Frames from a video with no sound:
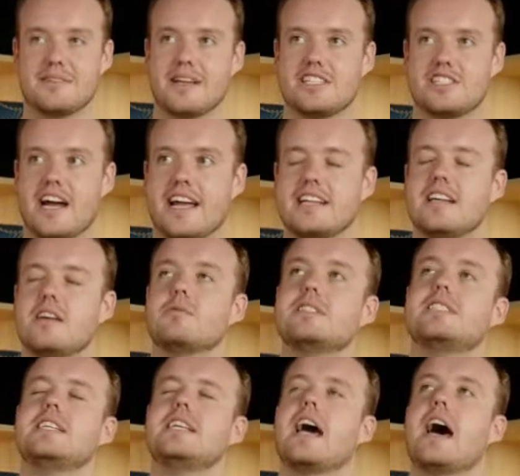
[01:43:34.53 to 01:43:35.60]
not Damier Giant, it
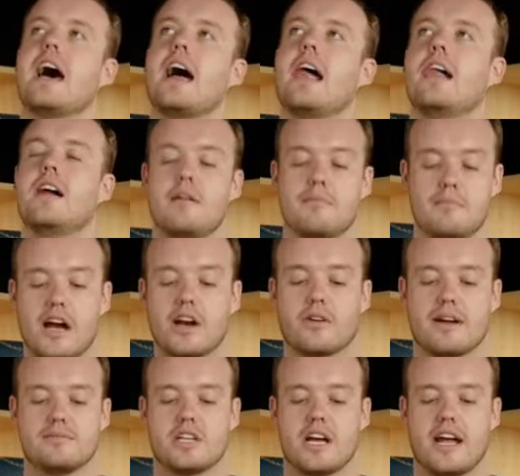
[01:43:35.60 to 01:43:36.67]
was the uh,
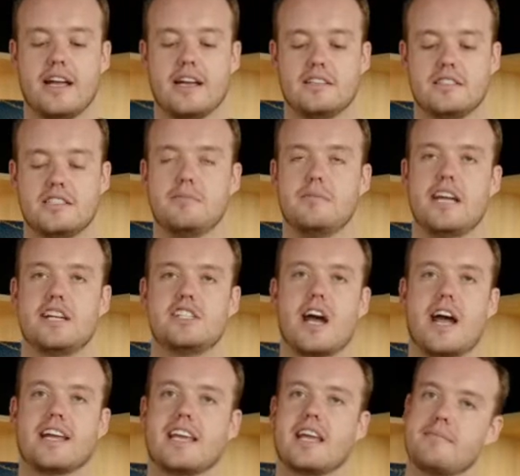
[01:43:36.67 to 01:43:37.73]
monogram Giant. Damier
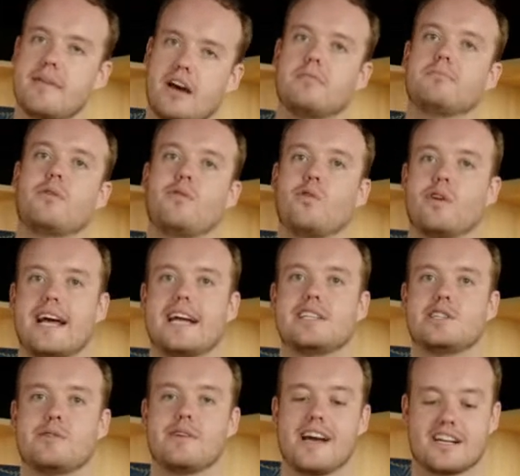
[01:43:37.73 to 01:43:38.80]
Giant came out before
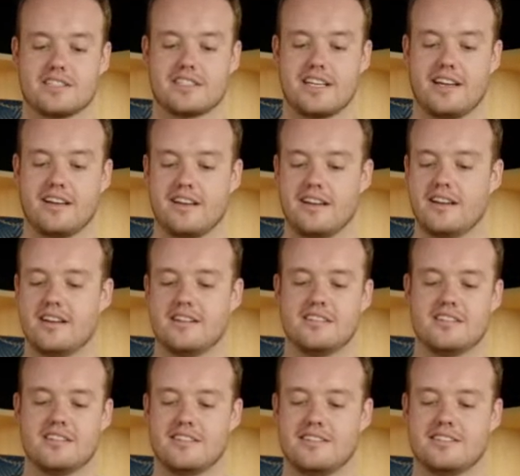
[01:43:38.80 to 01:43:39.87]
that too, actually.
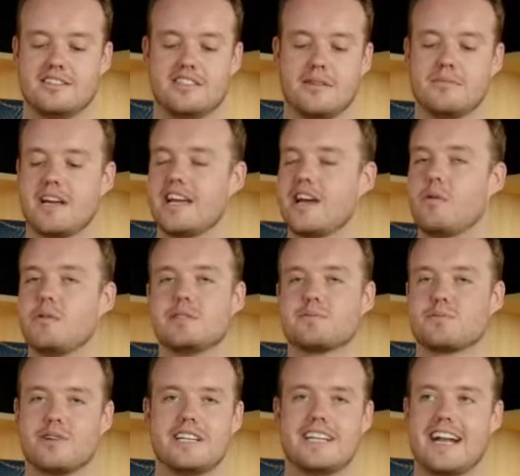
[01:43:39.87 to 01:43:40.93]
Damier
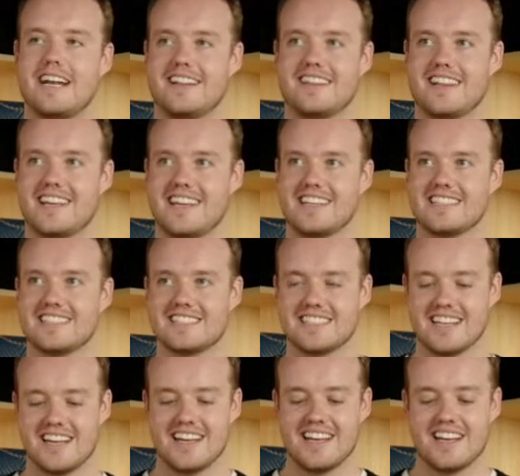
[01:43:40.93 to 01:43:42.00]
always predating
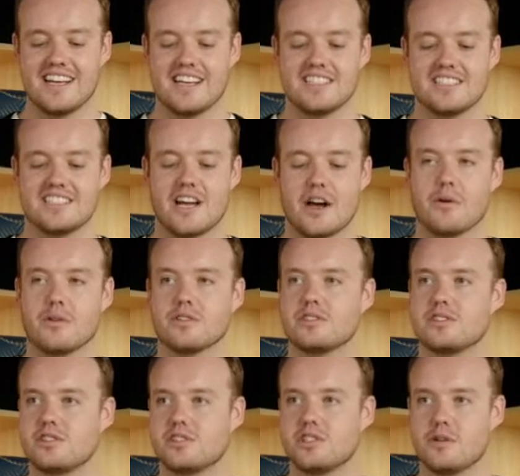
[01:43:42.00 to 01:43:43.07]
things. So
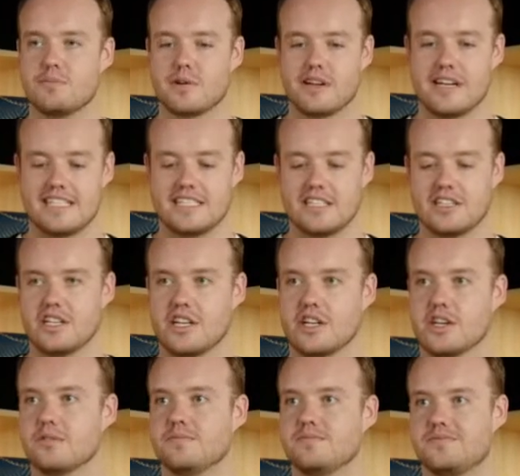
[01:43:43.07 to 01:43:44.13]
super easy to
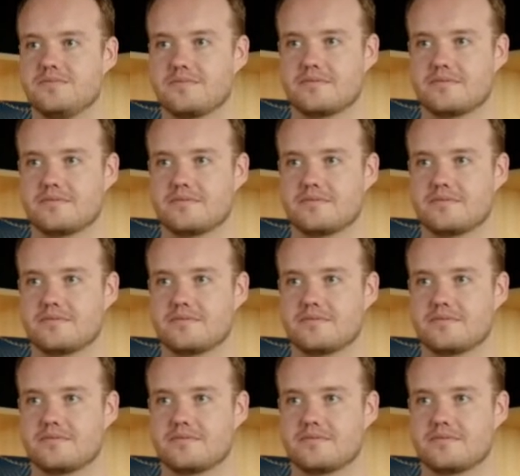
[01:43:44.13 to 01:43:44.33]
do.